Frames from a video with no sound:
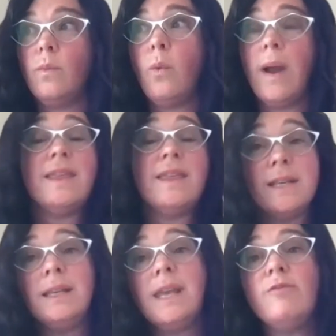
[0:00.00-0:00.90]
a way
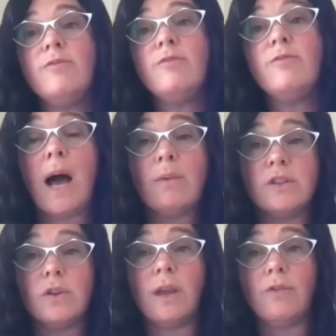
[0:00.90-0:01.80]
that didn't give me what I
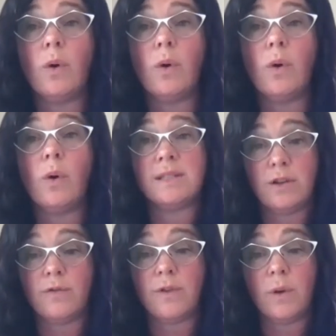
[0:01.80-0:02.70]
was looking for as
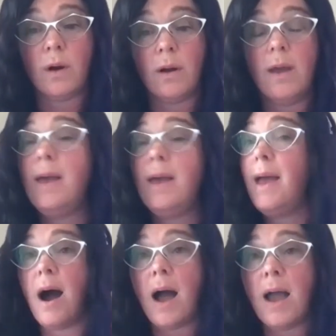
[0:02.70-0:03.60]
an interviewer.
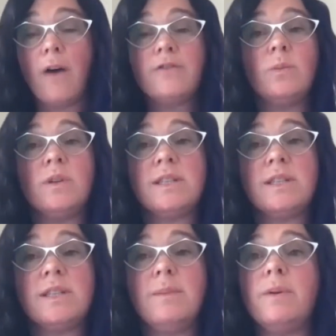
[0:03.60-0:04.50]
I often will
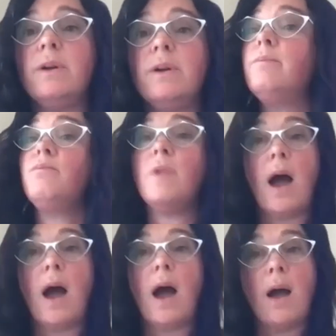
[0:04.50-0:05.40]
say to people,
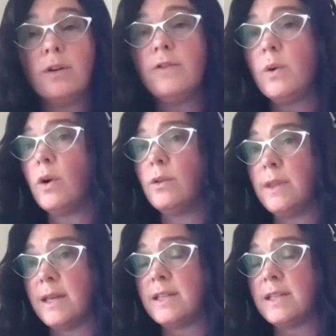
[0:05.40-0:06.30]
I wonder if you
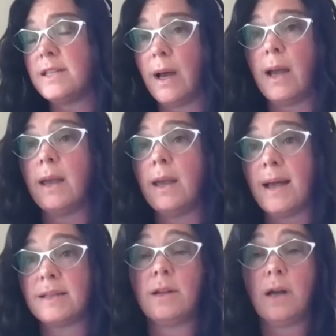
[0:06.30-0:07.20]
heard this when I
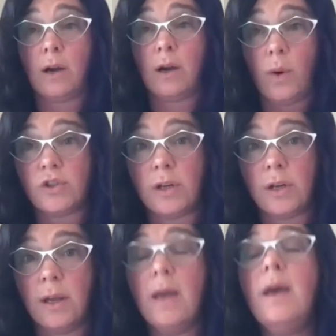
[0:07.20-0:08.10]
asked a
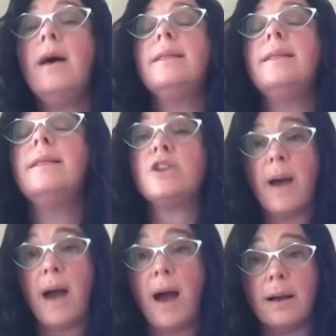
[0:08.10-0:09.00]
question. Let's
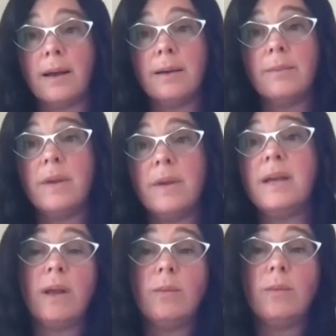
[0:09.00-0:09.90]
go back,
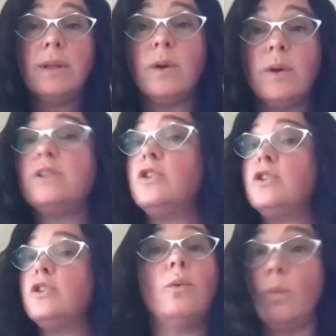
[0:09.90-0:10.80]
because what I really wanted
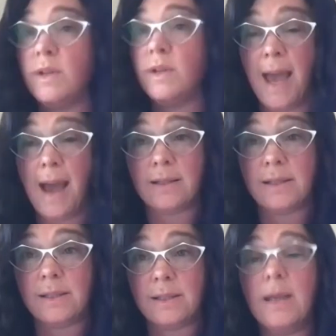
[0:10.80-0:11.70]
to know was
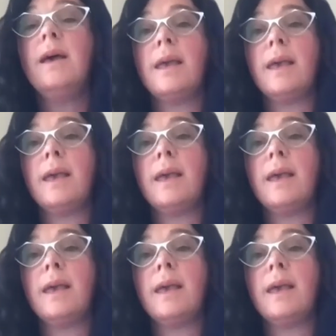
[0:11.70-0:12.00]
X.